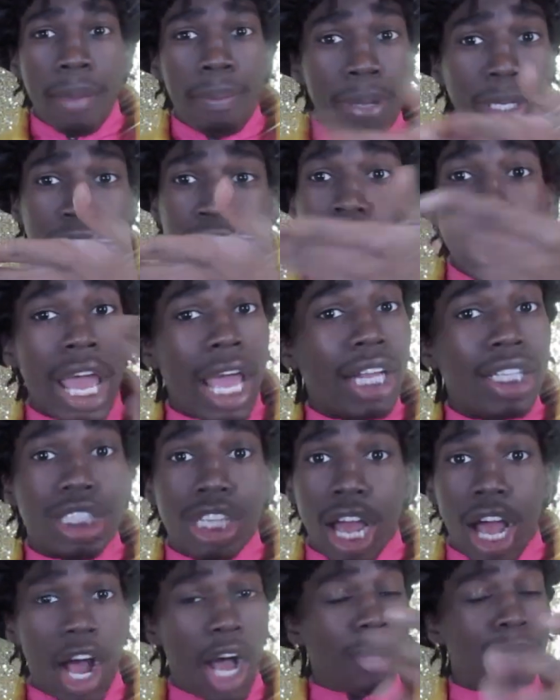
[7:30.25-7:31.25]
Bitch, she ate
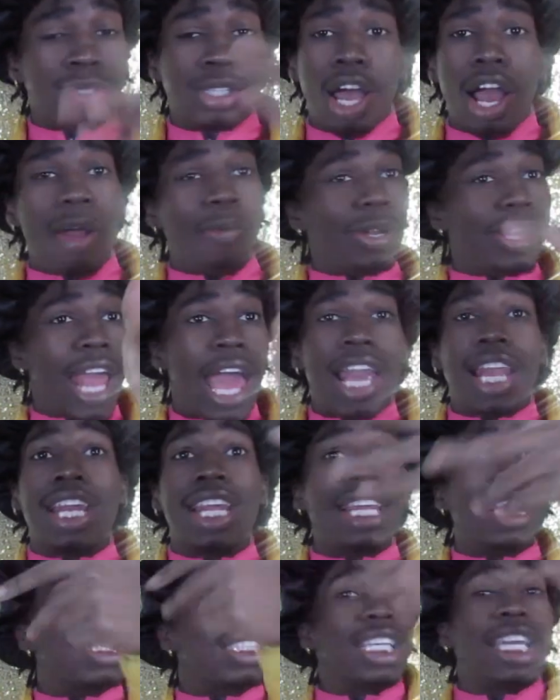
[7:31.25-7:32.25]
y'all. I'm sorry.
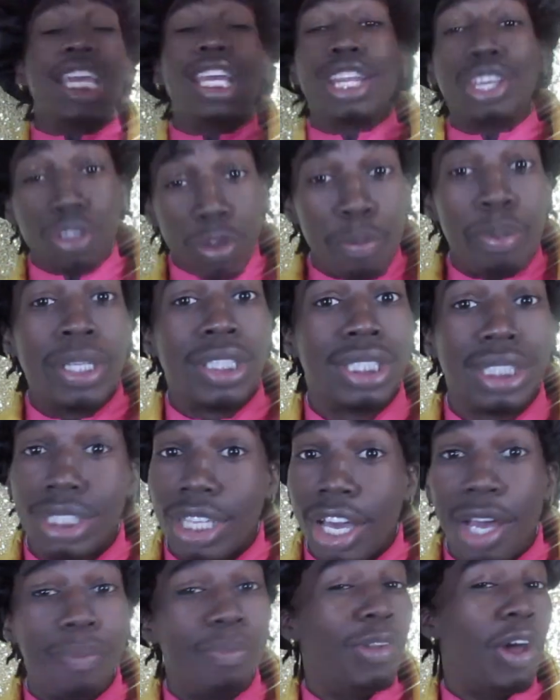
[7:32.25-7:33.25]
Natalie is eating you bitches
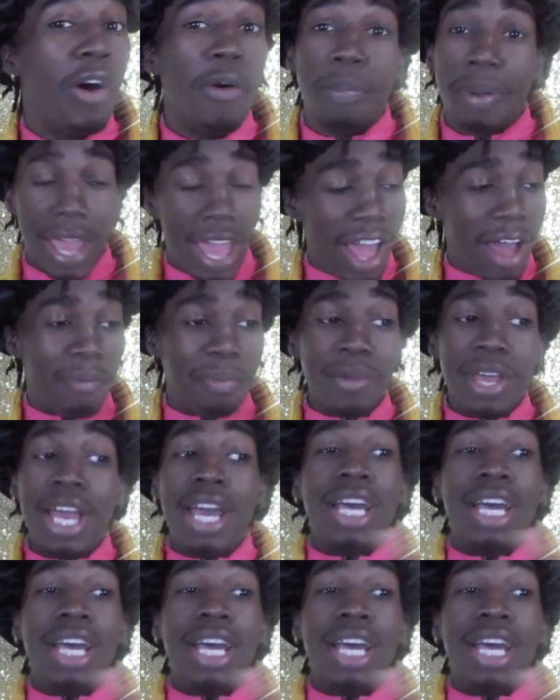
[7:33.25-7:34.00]
up. No bow.